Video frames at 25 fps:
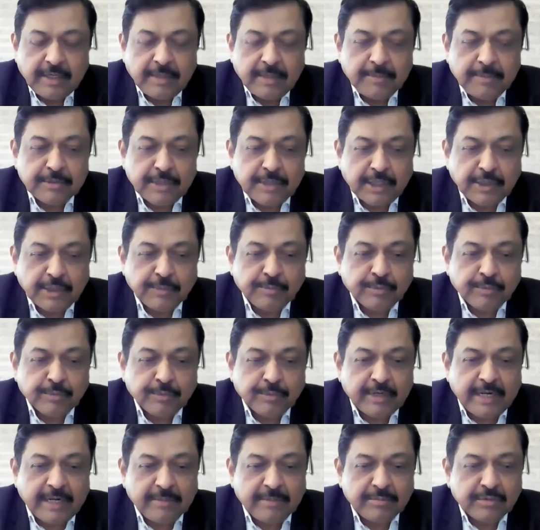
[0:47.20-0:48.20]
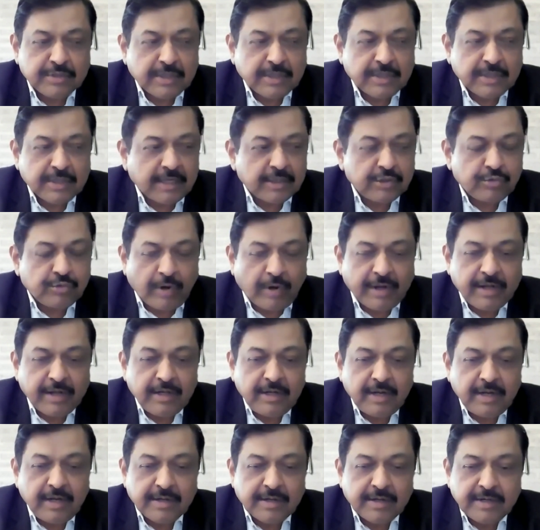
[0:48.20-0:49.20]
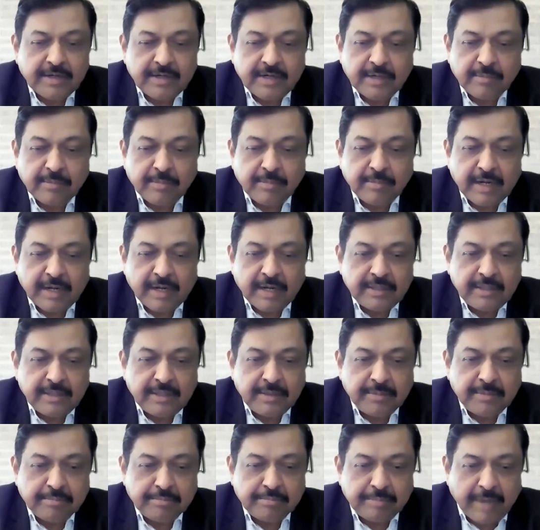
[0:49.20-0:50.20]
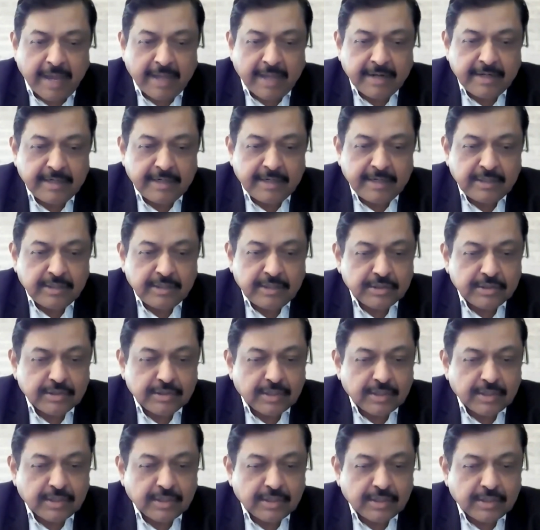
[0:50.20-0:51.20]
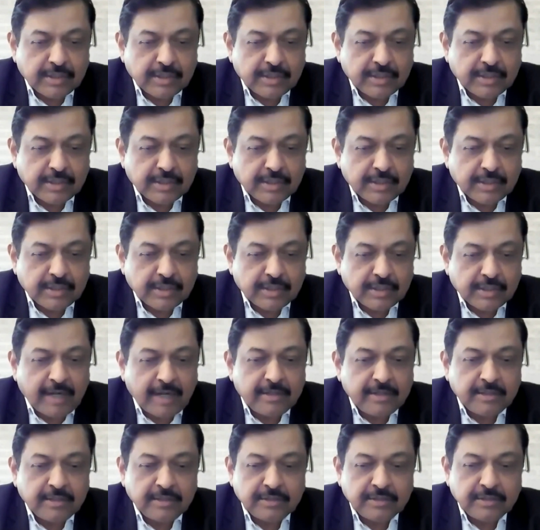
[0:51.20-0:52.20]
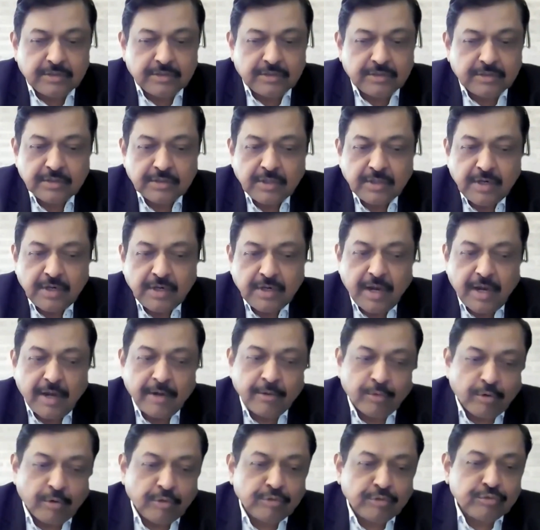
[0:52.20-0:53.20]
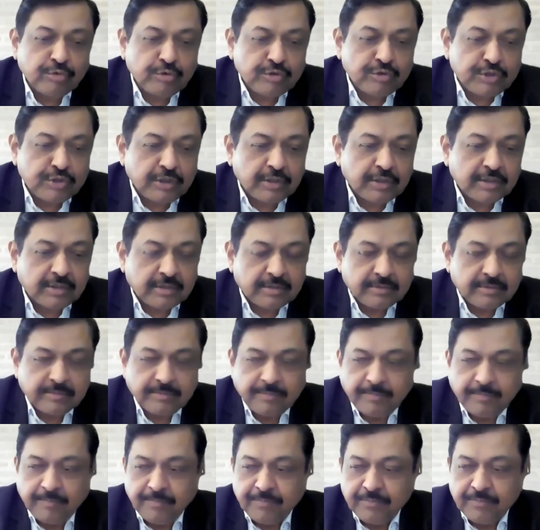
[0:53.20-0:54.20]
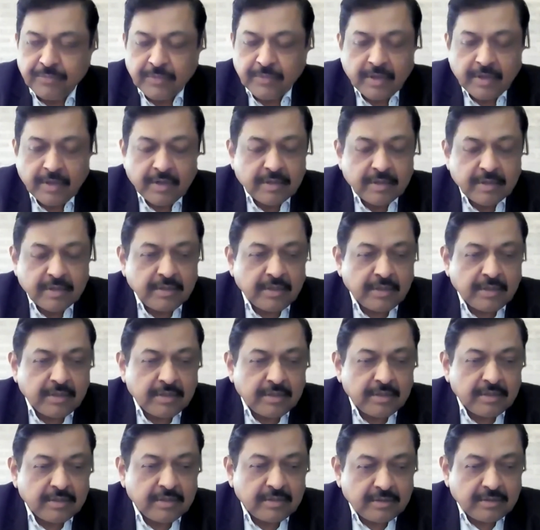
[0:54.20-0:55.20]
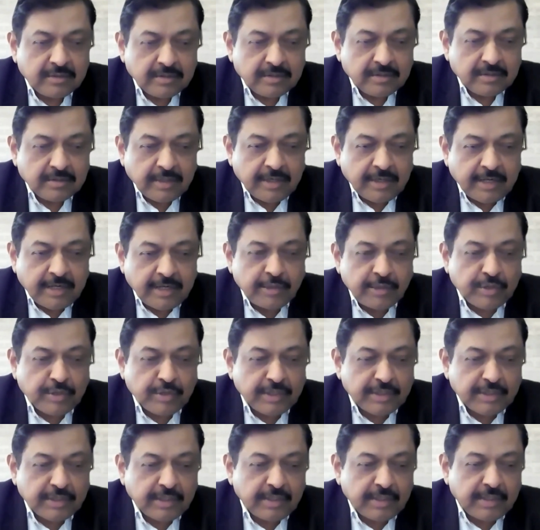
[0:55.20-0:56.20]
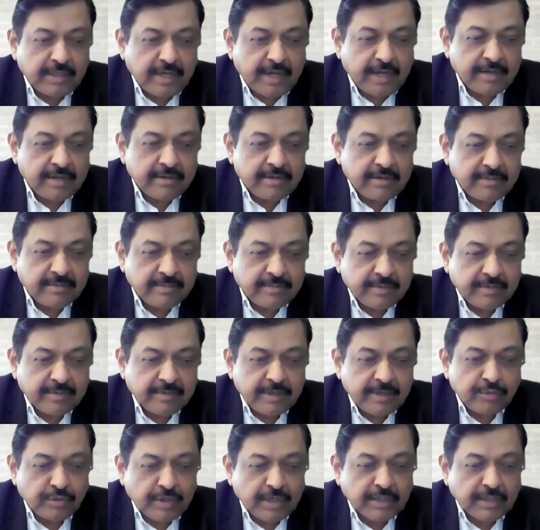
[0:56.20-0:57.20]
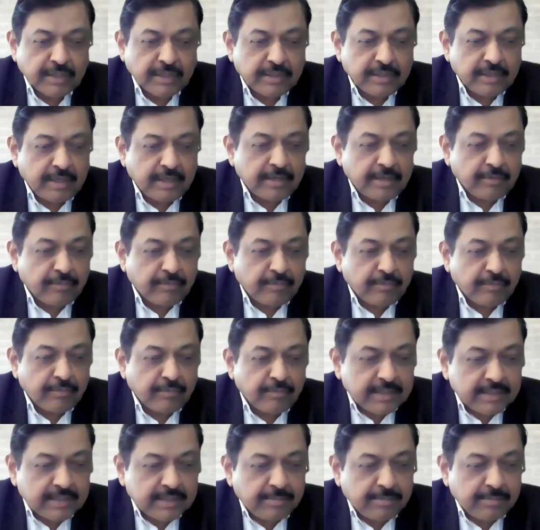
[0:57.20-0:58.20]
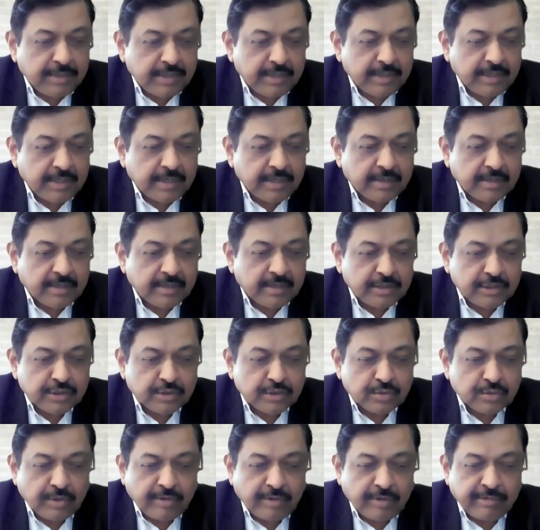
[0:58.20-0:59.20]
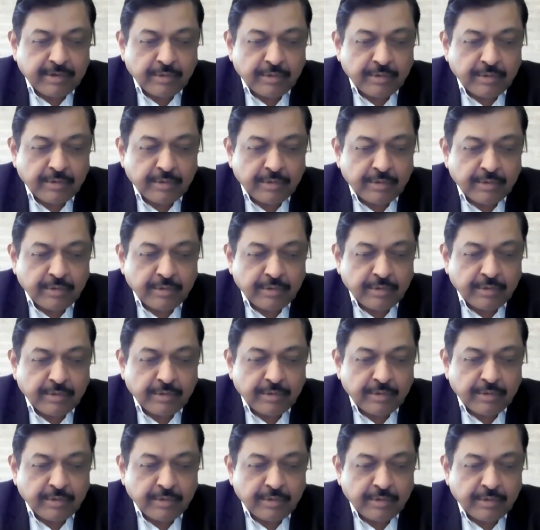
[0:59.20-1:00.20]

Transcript: If such programs are jointly attended by the parents, the guardians, adults, and also children, the education related fire safety can reach to every home.